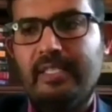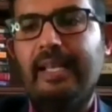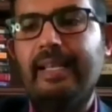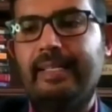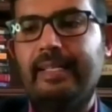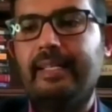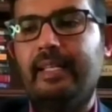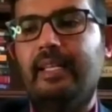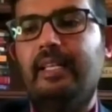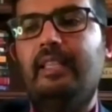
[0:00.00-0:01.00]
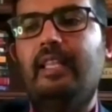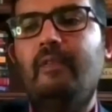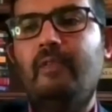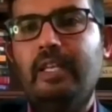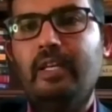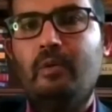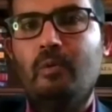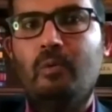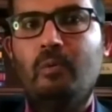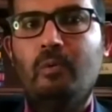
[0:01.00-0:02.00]
selected, then we need
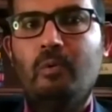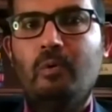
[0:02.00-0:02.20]
to